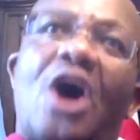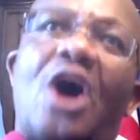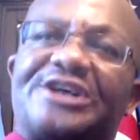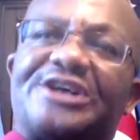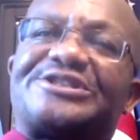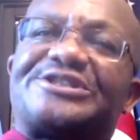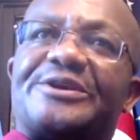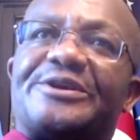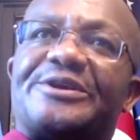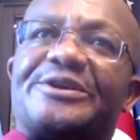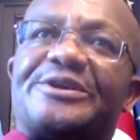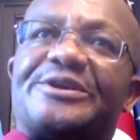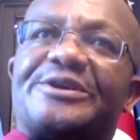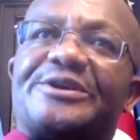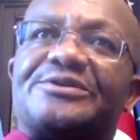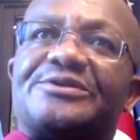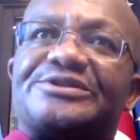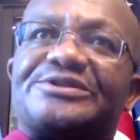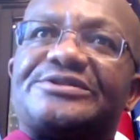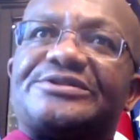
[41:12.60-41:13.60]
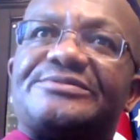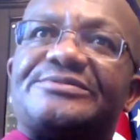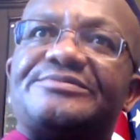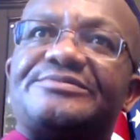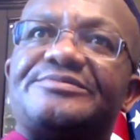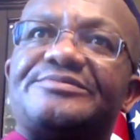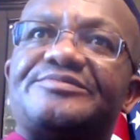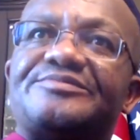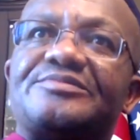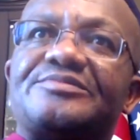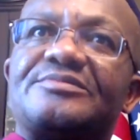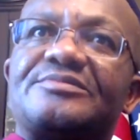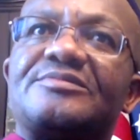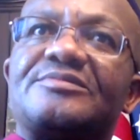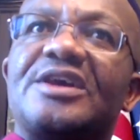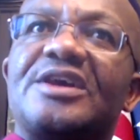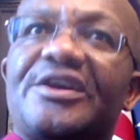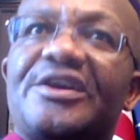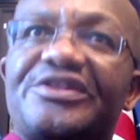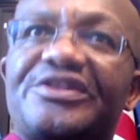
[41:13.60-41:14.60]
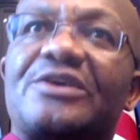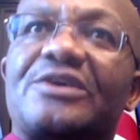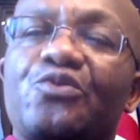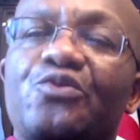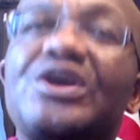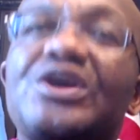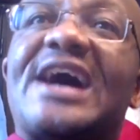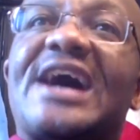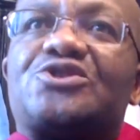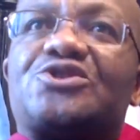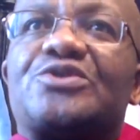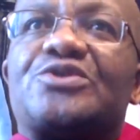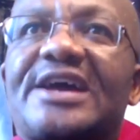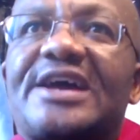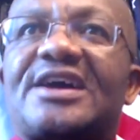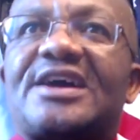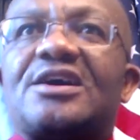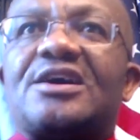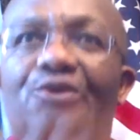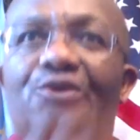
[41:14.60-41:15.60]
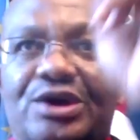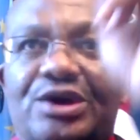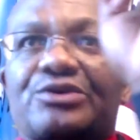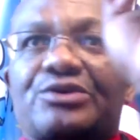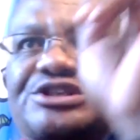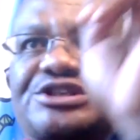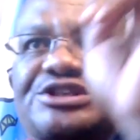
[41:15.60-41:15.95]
Mbingo hospitals. That we are together.